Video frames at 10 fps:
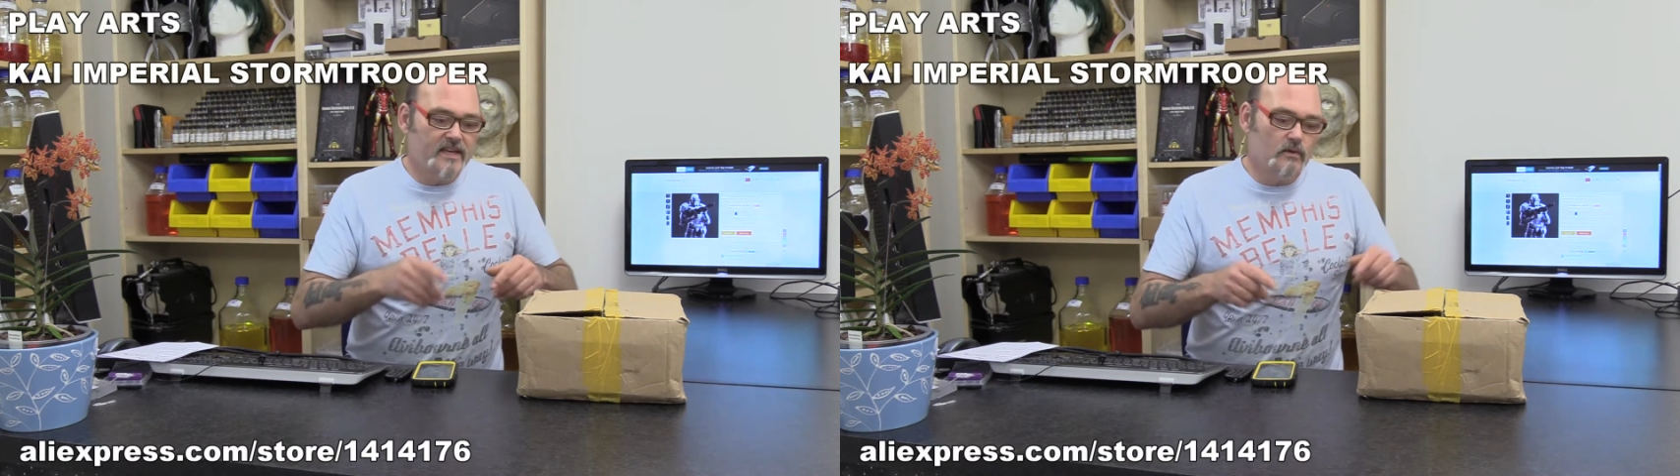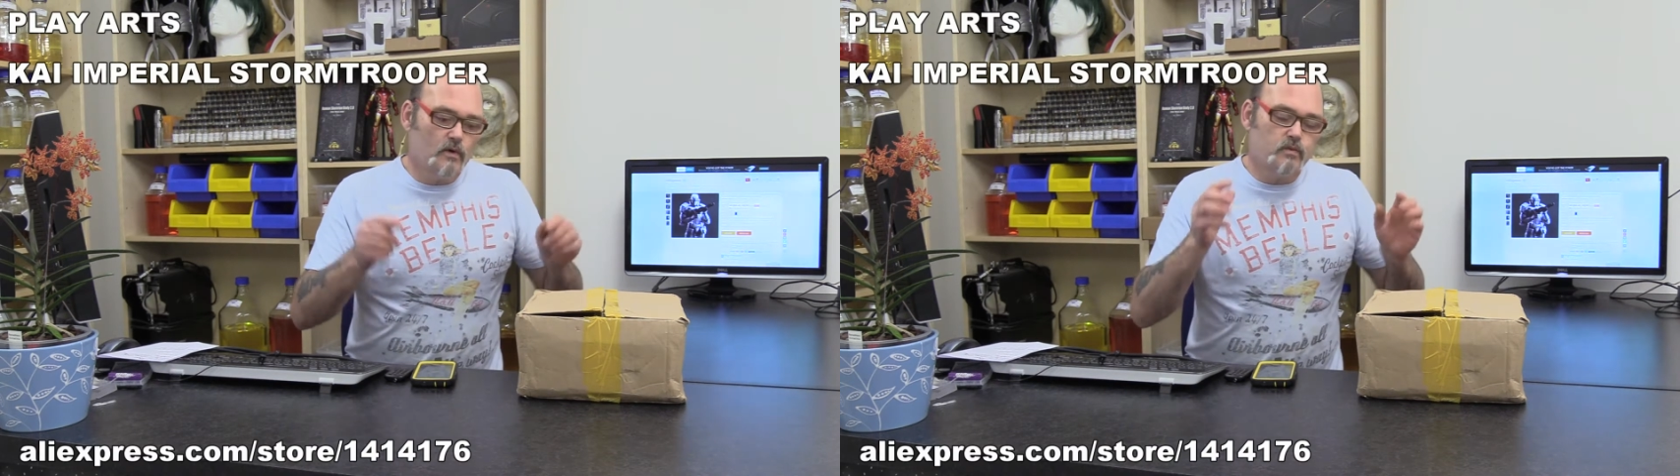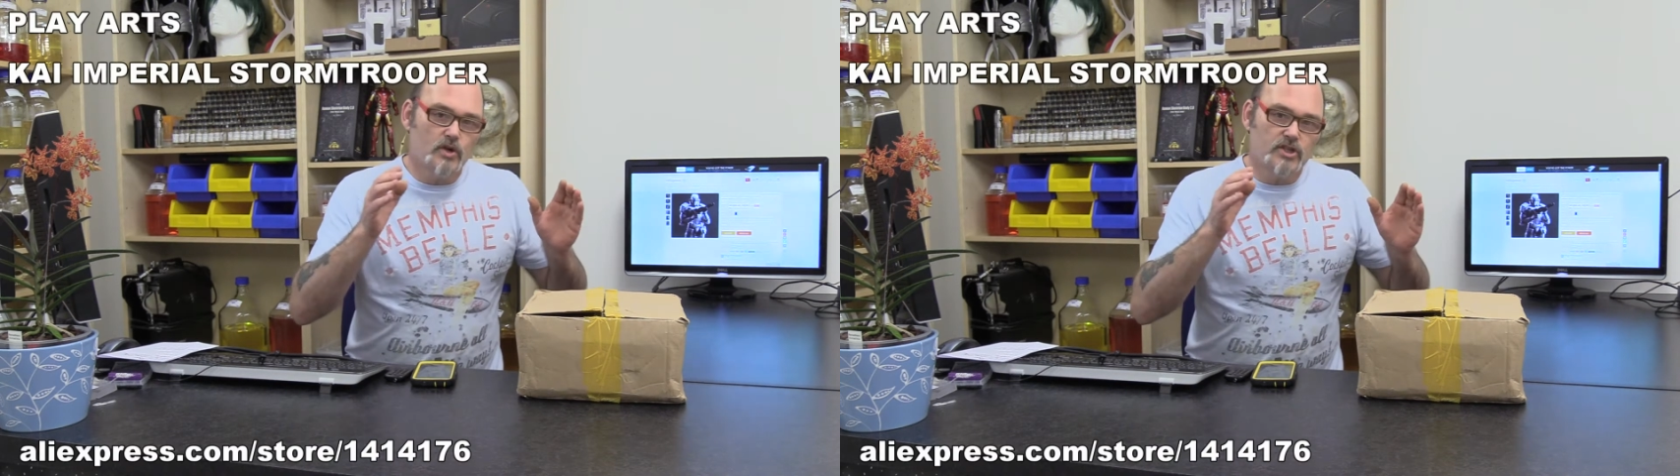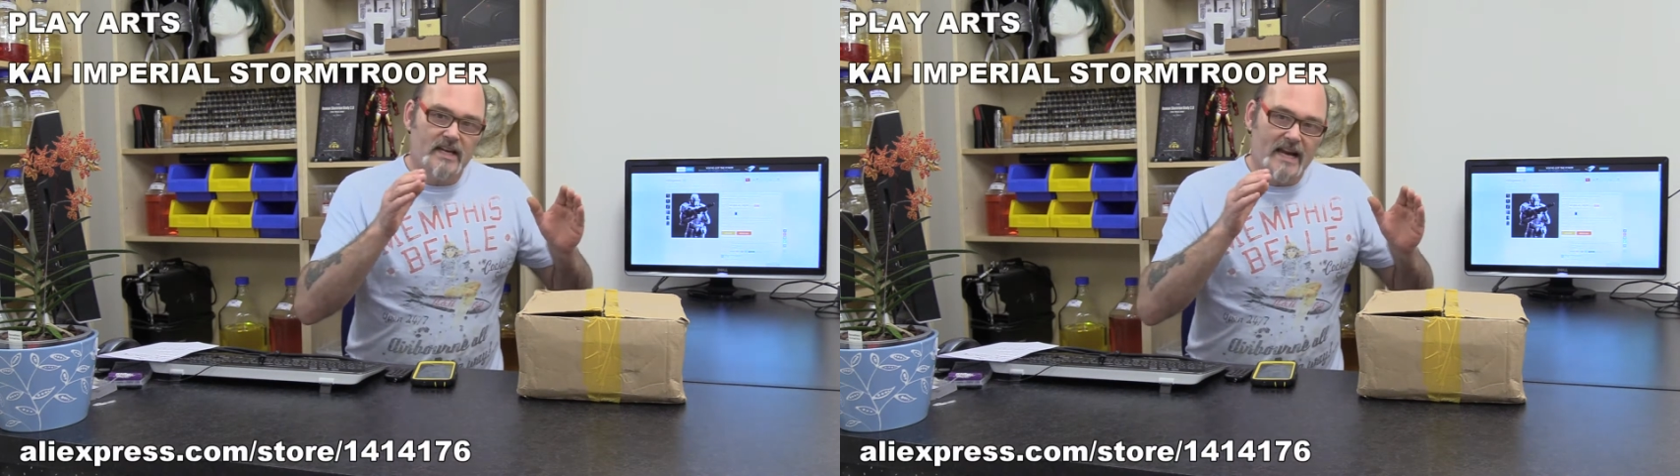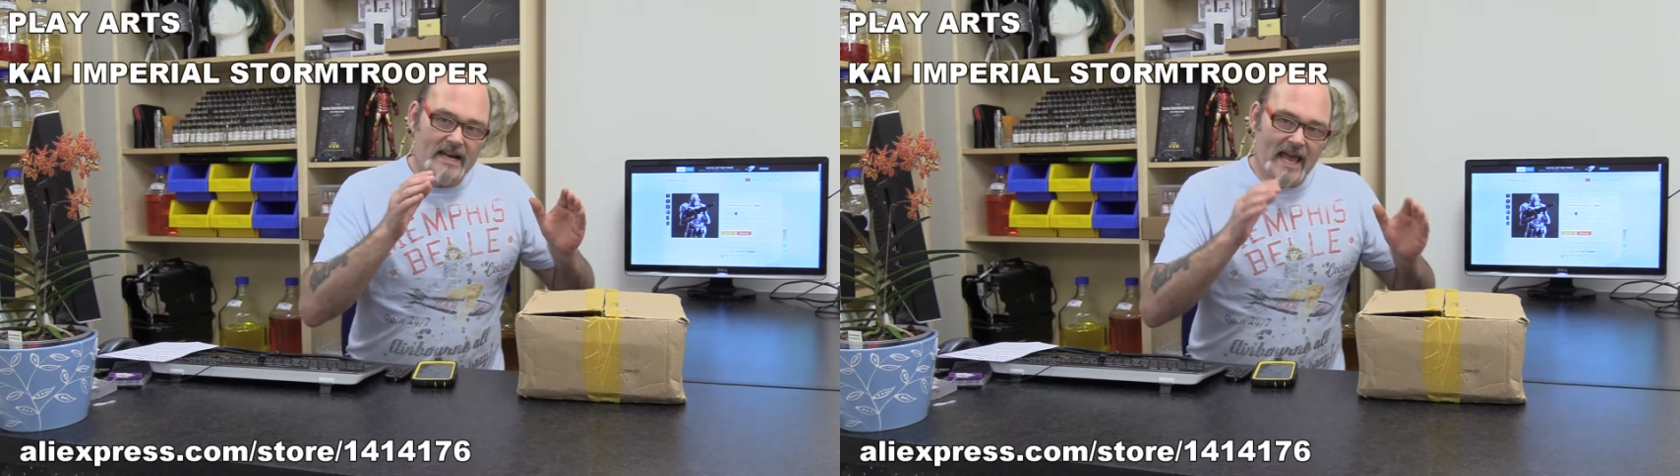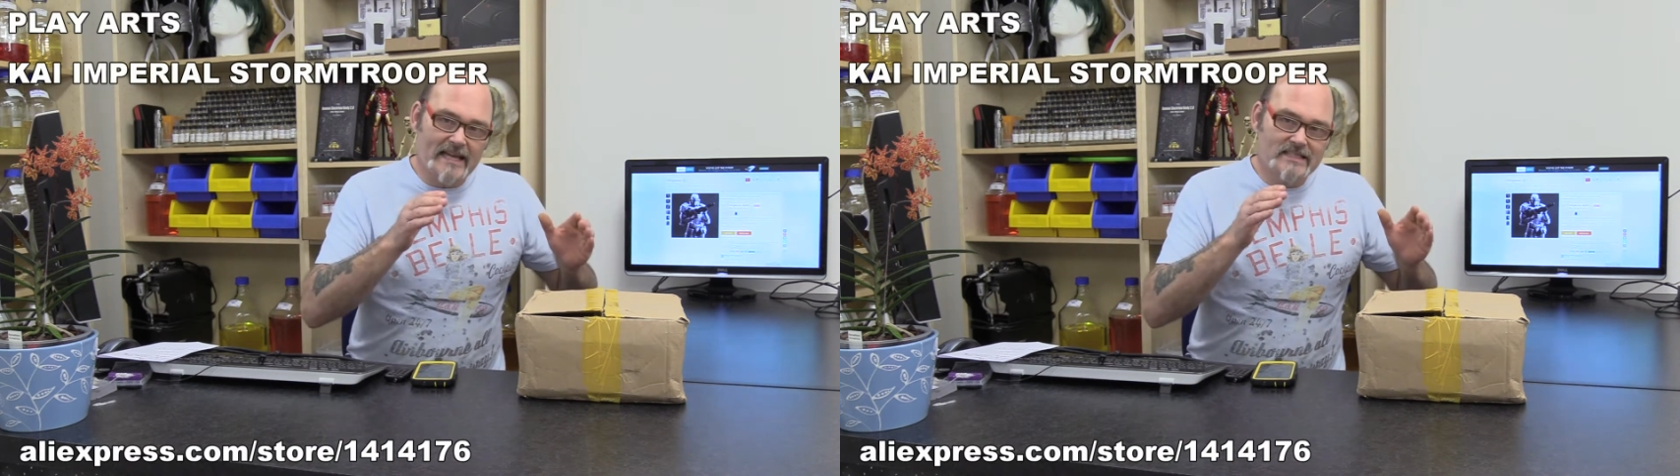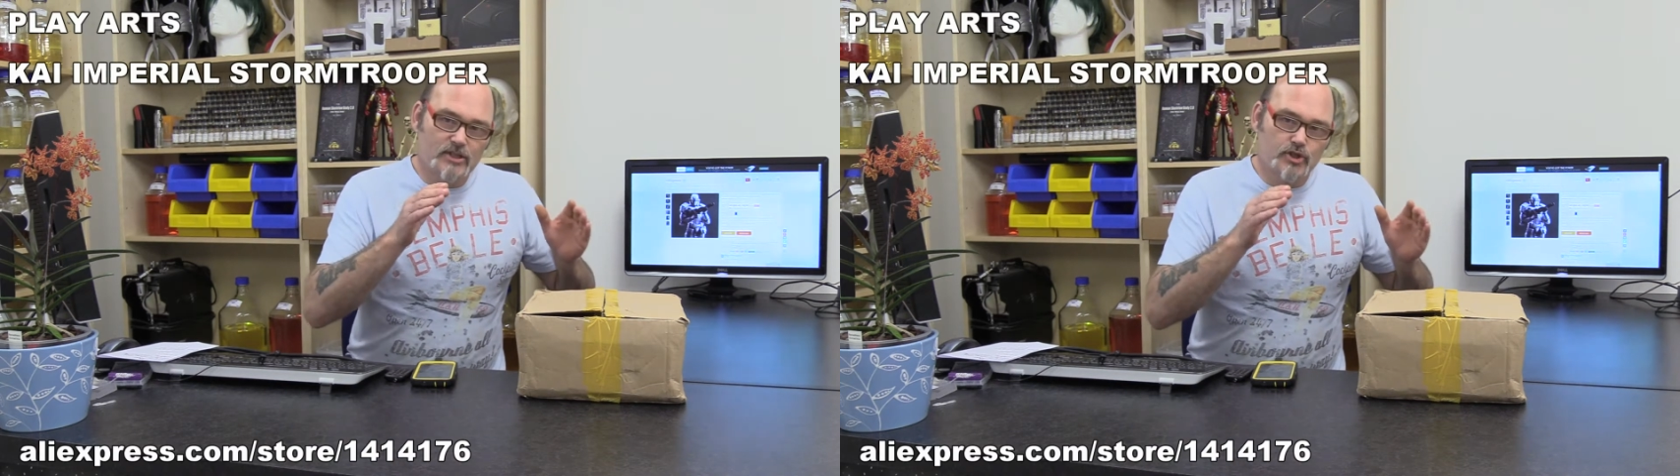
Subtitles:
you would want a nice,